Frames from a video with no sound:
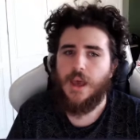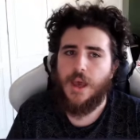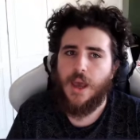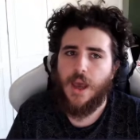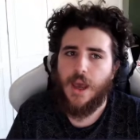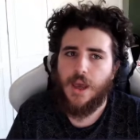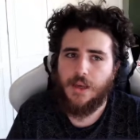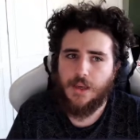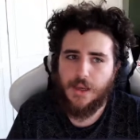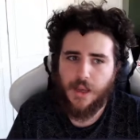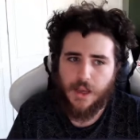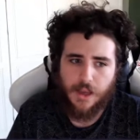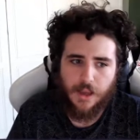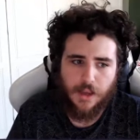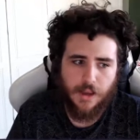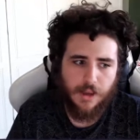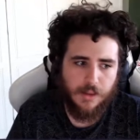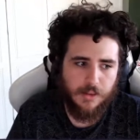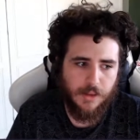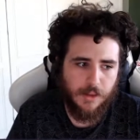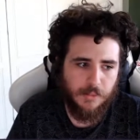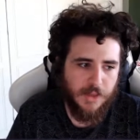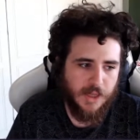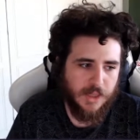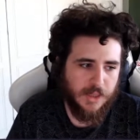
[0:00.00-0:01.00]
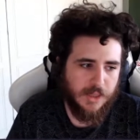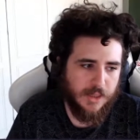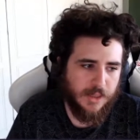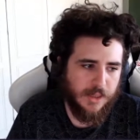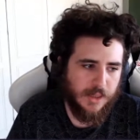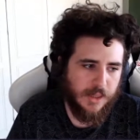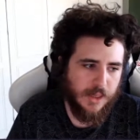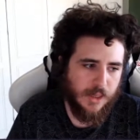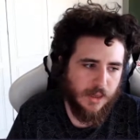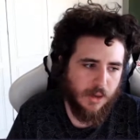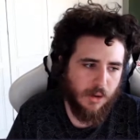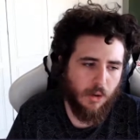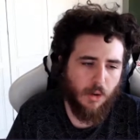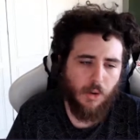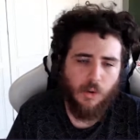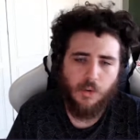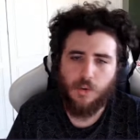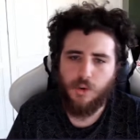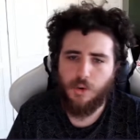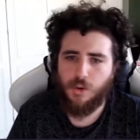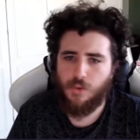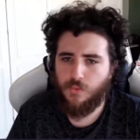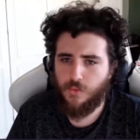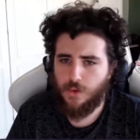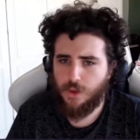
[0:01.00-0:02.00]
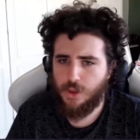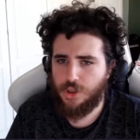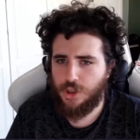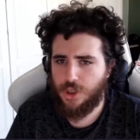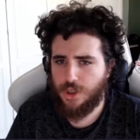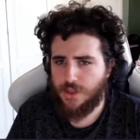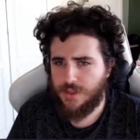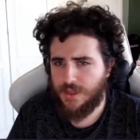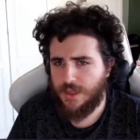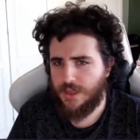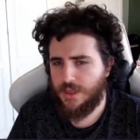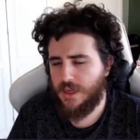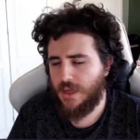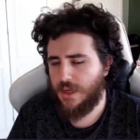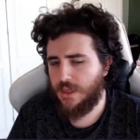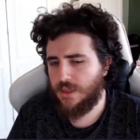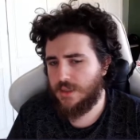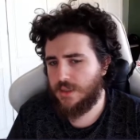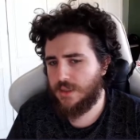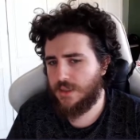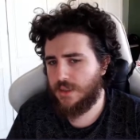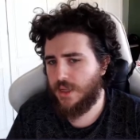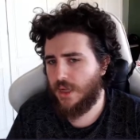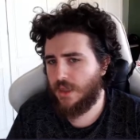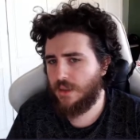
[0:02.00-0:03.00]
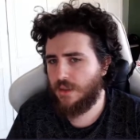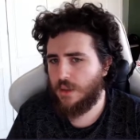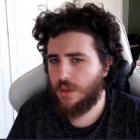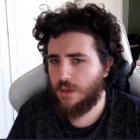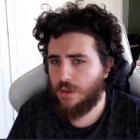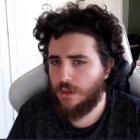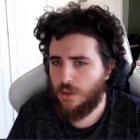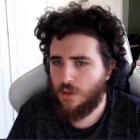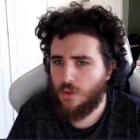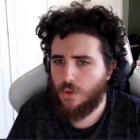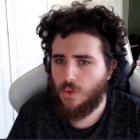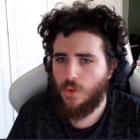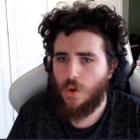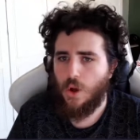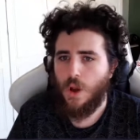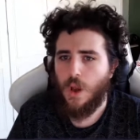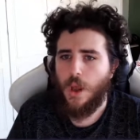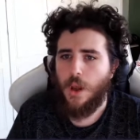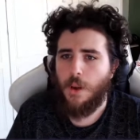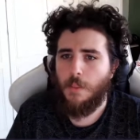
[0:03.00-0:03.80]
And I mean, the whole convergence idea, it's nothing new,